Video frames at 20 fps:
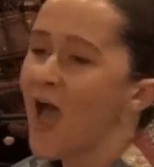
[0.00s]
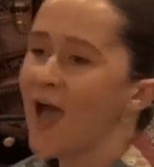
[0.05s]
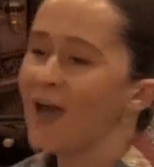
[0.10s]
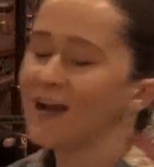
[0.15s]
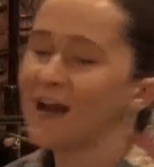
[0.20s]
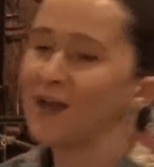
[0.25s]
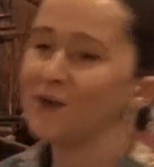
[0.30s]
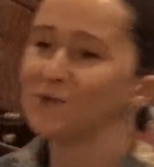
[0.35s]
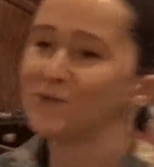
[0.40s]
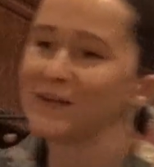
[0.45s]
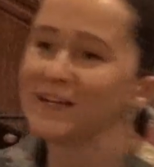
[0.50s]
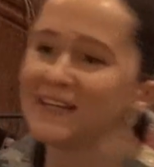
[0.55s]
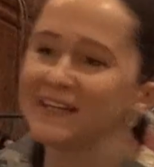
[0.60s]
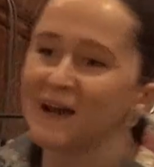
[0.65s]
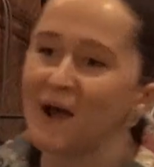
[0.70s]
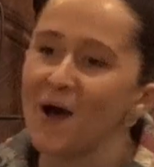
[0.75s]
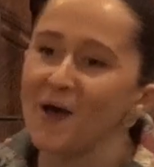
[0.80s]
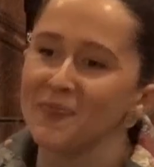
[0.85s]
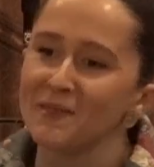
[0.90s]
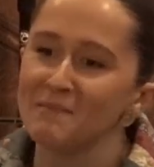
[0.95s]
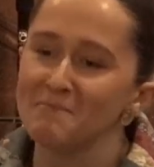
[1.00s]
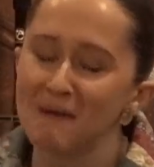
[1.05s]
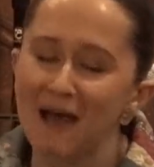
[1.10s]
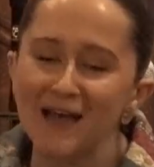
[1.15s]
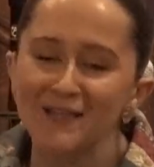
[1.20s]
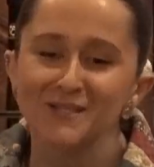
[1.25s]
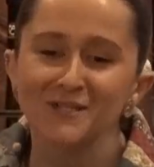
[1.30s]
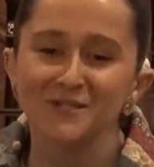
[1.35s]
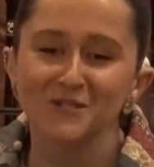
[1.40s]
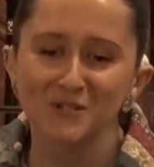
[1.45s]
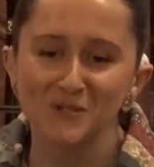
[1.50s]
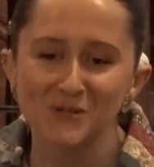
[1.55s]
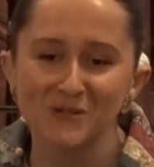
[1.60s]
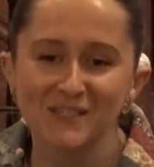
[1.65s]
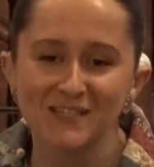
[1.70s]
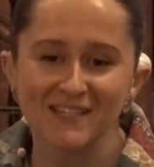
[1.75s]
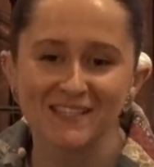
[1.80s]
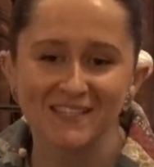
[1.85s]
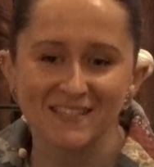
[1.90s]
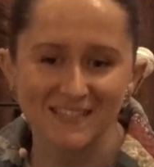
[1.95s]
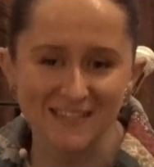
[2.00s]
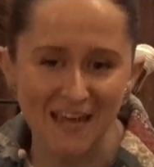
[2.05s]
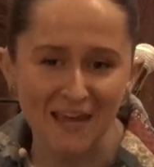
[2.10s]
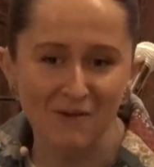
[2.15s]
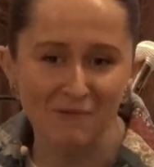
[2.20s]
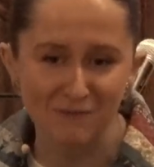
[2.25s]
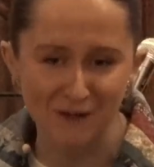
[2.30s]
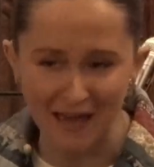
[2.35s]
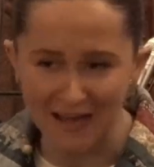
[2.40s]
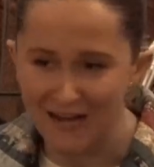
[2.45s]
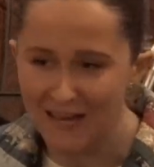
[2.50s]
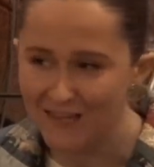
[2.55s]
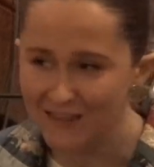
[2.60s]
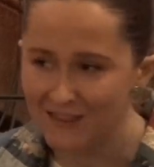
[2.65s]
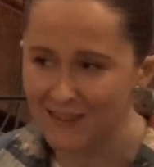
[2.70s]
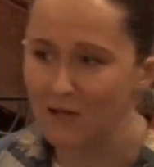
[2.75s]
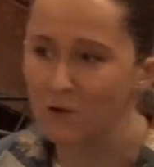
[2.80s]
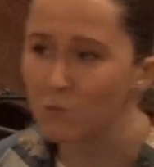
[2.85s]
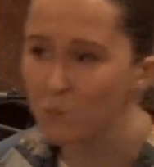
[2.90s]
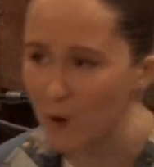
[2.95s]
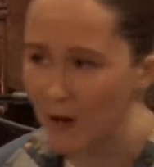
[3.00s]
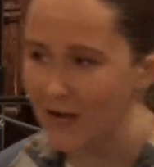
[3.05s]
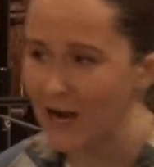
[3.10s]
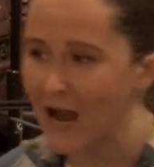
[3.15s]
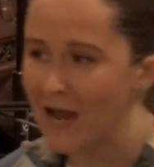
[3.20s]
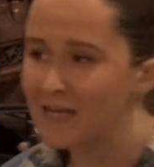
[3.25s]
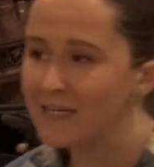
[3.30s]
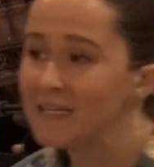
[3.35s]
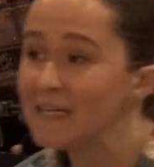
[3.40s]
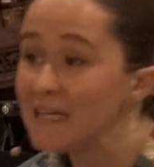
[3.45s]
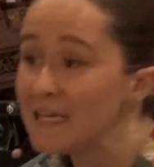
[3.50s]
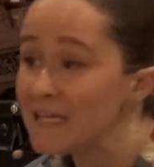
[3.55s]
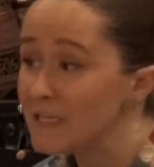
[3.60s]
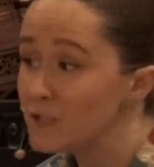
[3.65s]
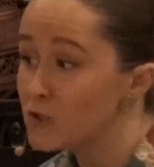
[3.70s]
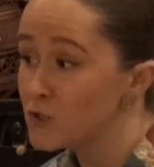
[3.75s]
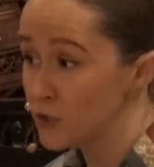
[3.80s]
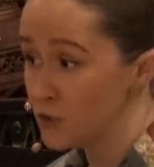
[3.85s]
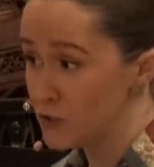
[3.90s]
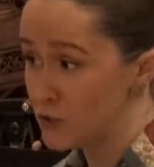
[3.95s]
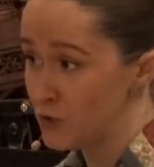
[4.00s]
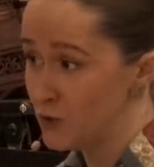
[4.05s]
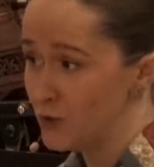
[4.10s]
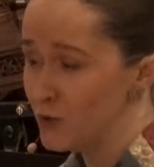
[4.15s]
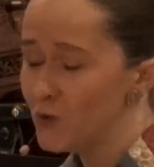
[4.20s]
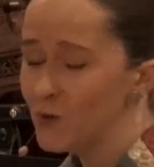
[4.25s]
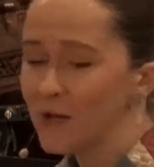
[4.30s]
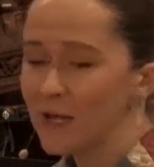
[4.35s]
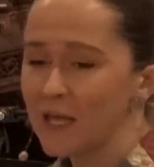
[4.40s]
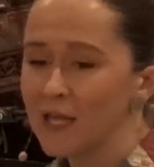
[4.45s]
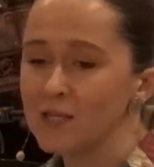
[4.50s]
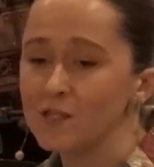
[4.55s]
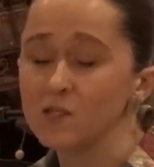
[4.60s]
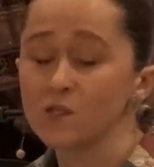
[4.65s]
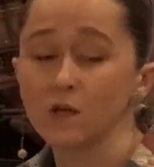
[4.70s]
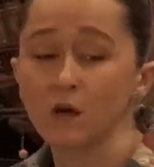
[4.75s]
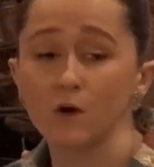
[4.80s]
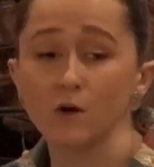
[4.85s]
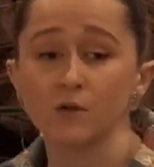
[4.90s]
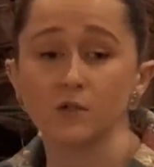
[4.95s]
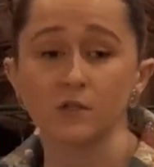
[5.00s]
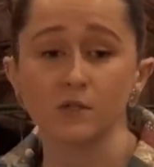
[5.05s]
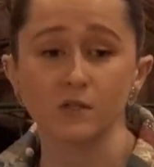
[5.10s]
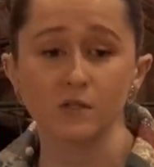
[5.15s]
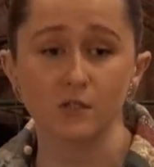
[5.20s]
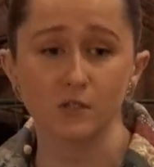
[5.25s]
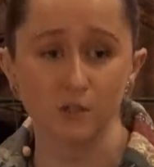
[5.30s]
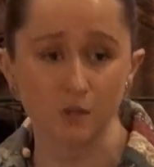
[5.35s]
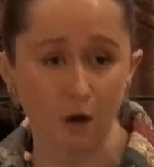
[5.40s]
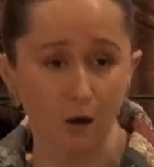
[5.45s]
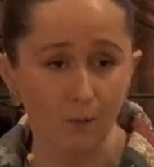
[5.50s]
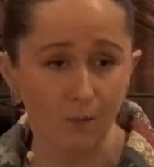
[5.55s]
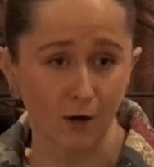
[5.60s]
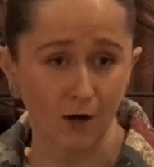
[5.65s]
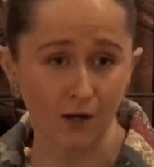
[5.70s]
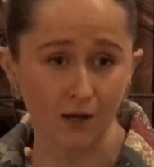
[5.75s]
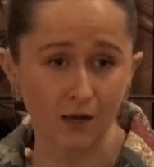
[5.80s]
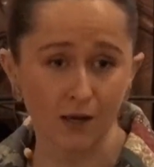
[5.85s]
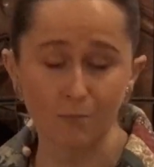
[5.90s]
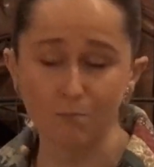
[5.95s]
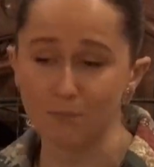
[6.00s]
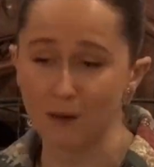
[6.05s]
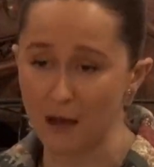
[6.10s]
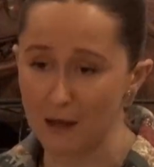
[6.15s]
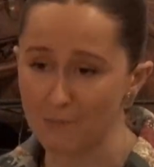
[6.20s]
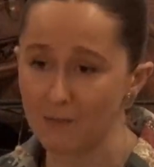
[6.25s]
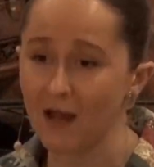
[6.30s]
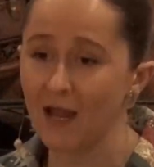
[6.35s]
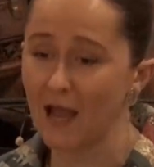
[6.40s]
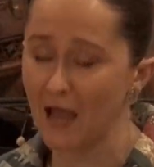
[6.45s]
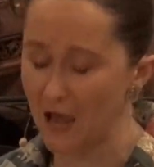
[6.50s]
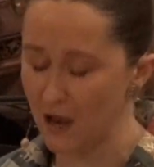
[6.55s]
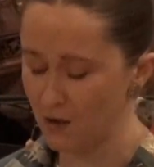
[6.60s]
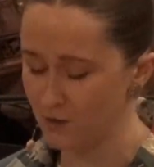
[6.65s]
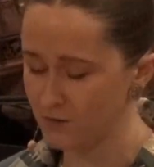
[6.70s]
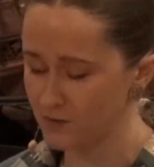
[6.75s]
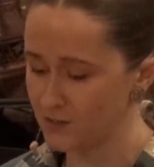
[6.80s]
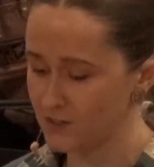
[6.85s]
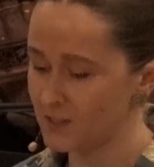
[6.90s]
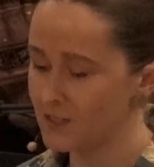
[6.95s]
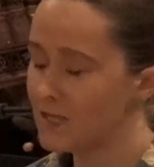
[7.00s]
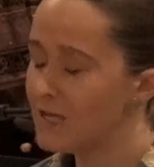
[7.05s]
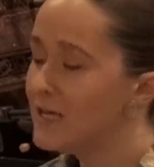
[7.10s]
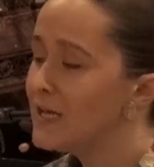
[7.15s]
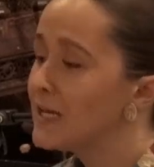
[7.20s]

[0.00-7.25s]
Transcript: and I read on the Massachusetts State Reddit that what I need to do is go to the Star Market by my house,